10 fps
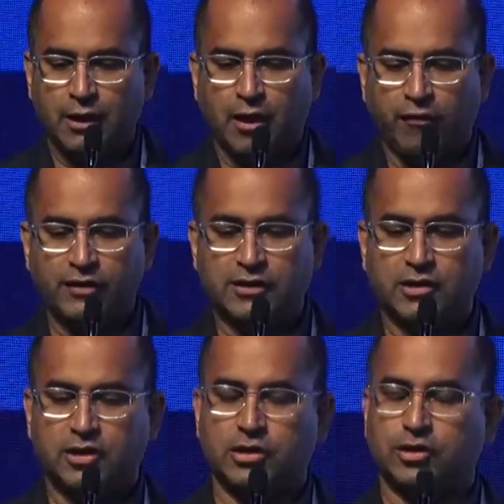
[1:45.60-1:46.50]
are
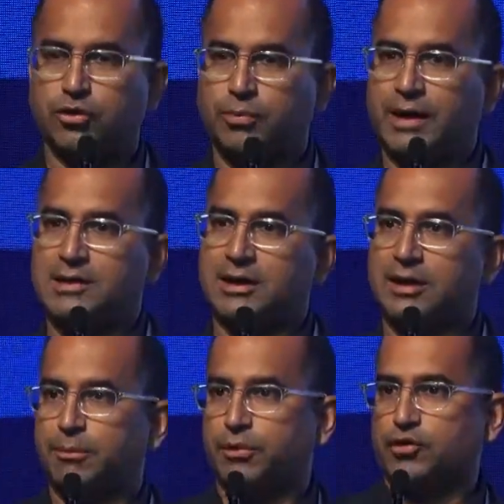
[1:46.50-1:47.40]
physicians who basically
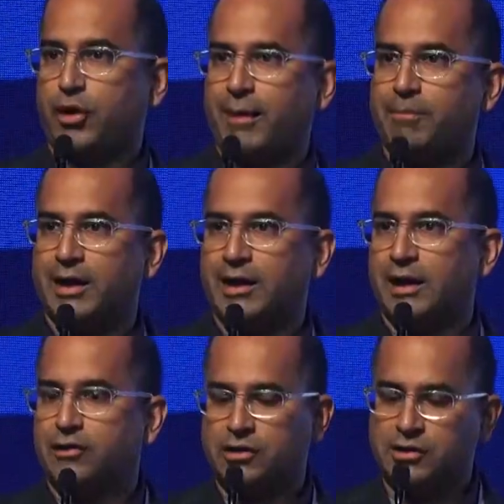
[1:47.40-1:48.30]
prescribe
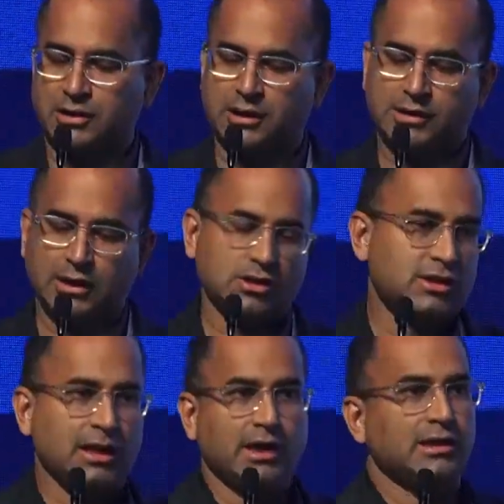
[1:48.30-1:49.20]
medications, and they say, just
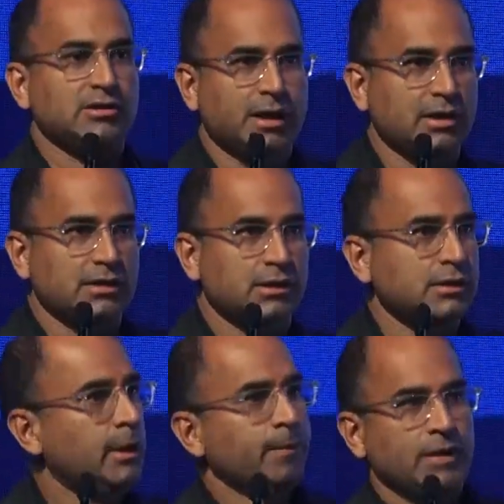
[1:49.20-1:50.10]
take these medicines,
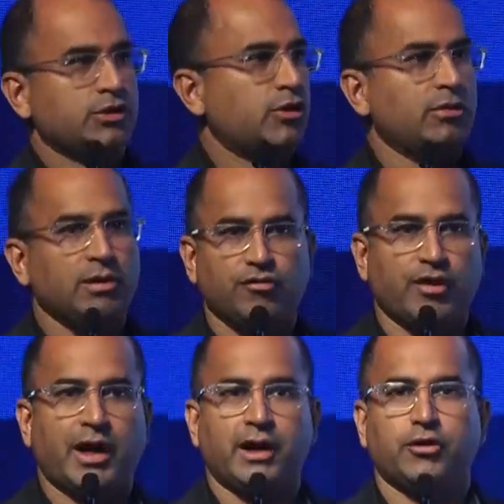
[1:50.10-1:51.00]
it's going to be
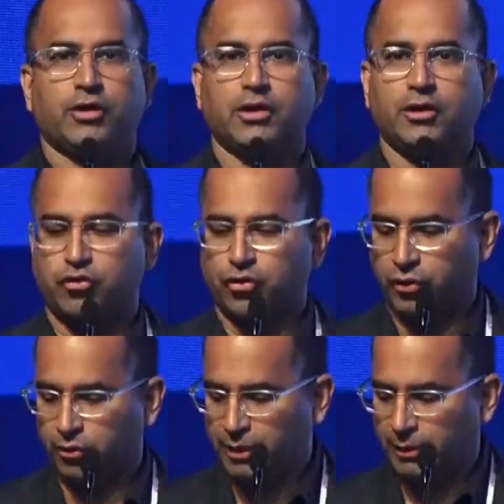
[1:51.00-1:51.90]
fine, you're going to control your
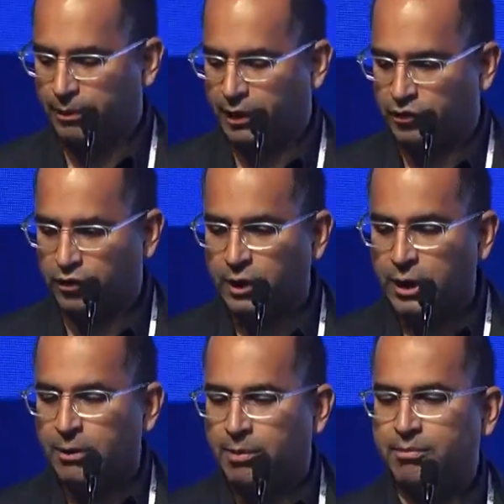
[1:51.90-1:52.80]
blood pressure.
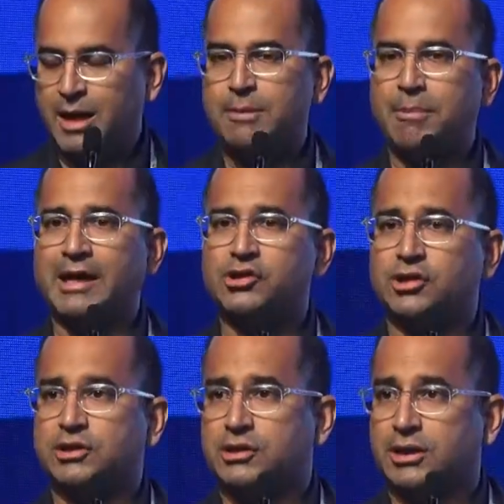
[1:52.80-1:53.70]
But many
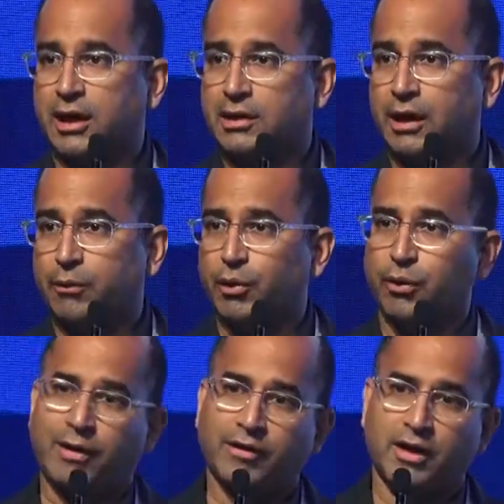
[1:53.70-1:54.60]
patients, and we were
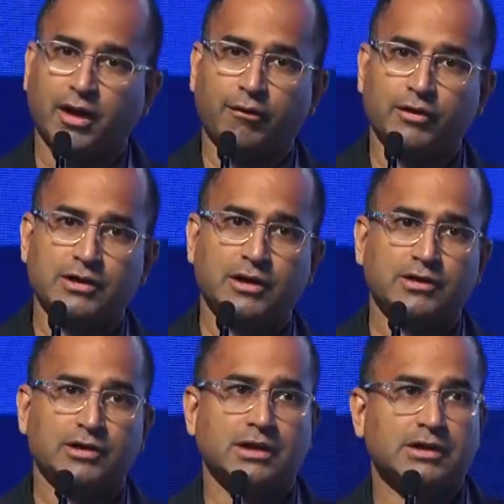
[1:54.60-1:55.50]
having a
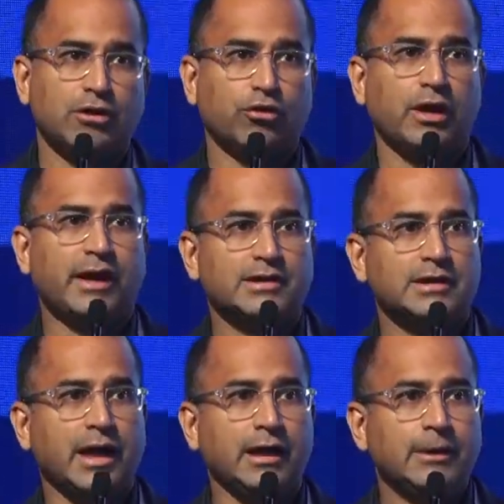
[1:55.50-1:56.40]
conversation at dinner last
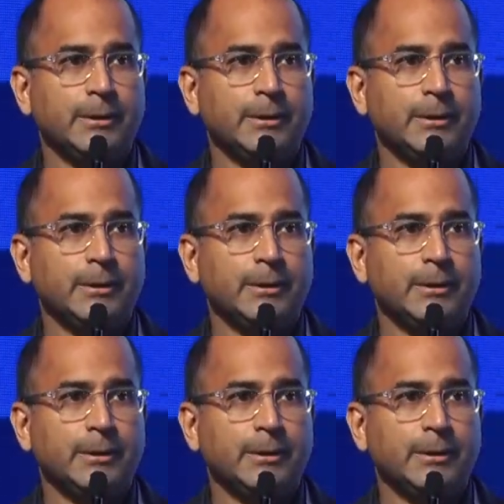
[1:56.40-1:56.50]
night,